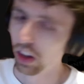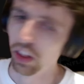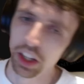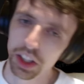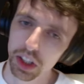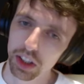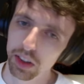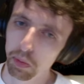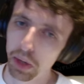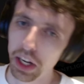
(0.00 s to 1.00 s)

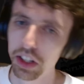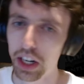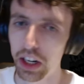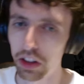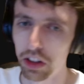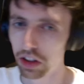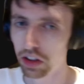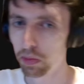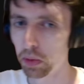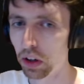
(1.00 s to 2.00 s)
This
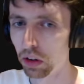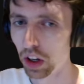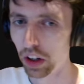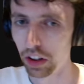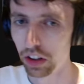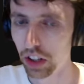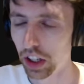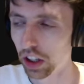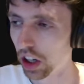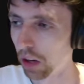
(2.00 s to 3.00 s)
playstyle's been around
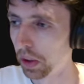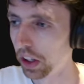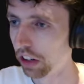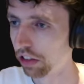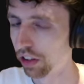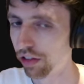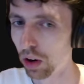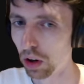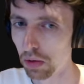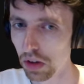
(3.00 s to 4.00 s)
in a couple of different
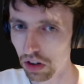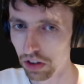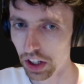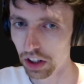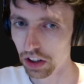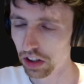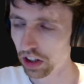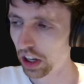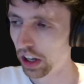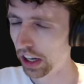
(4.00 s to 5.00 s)
forms over the years.
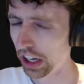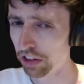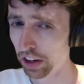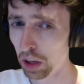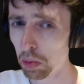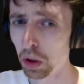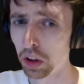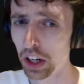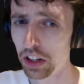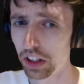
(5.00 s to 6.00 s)
It's very
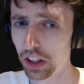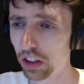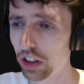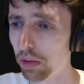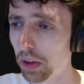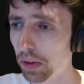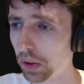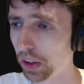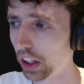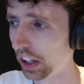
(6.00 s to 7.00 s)
polarizing. Some people
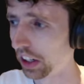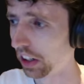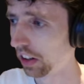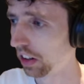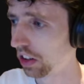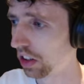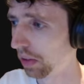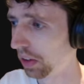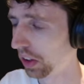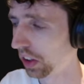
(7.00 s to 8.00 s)
really like it, some
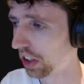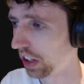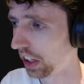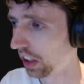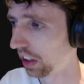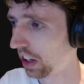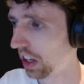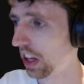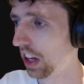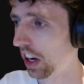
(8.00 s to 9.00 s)
people dislike it.
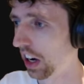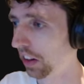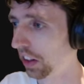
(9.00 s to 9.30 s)
I